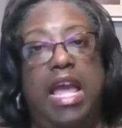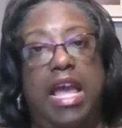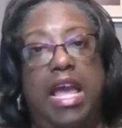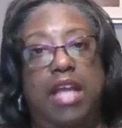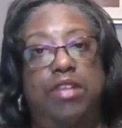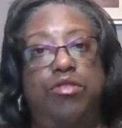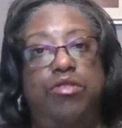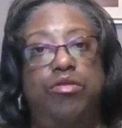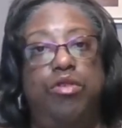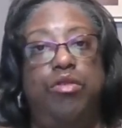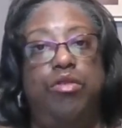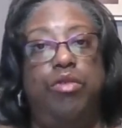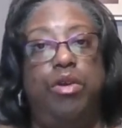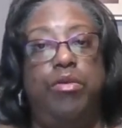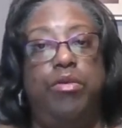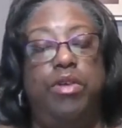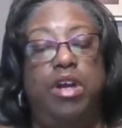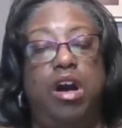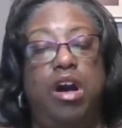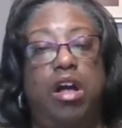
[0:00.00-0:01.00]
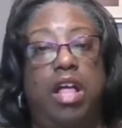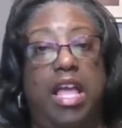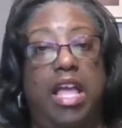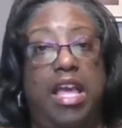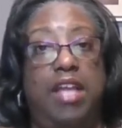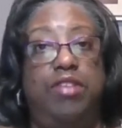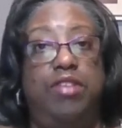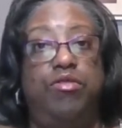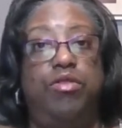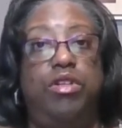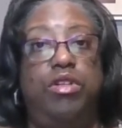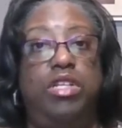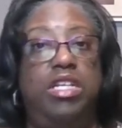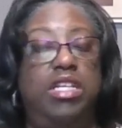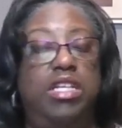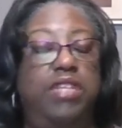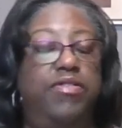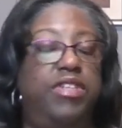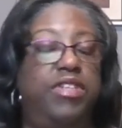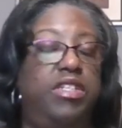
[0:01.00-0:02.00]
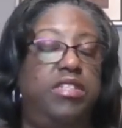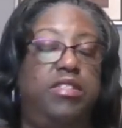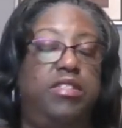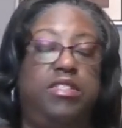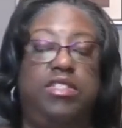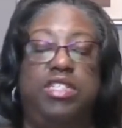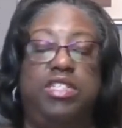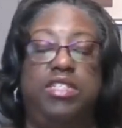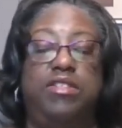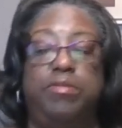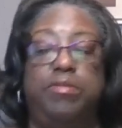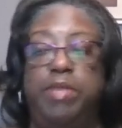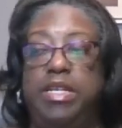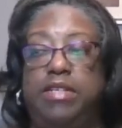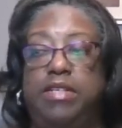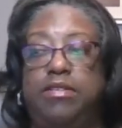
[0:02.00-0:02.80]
annual, what we call annual leave, and it's just